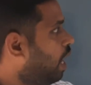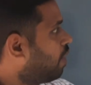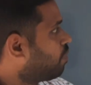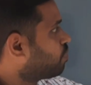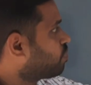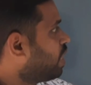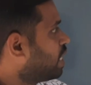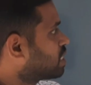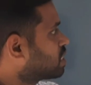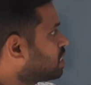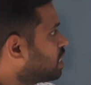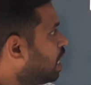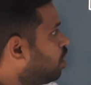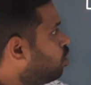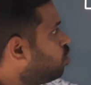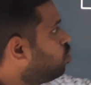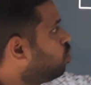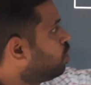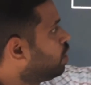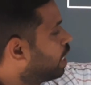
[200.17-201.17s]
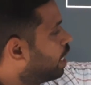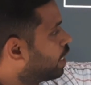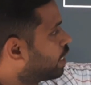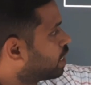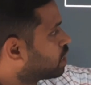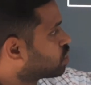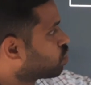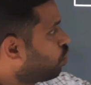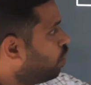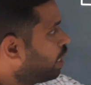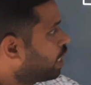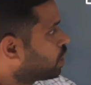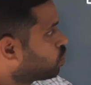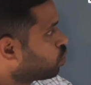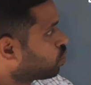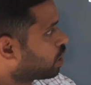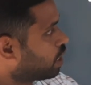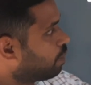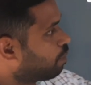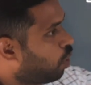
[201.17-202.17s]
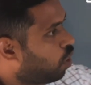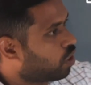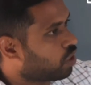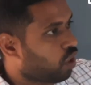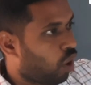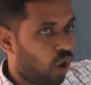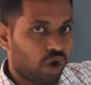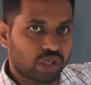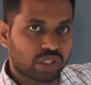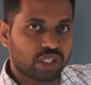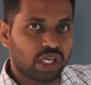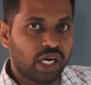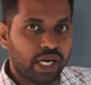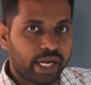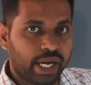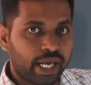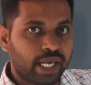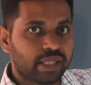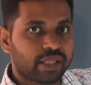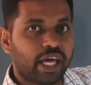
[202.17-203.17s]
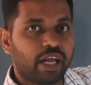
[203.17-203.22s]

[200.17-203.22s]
and that's how it is going to keep on oscillating,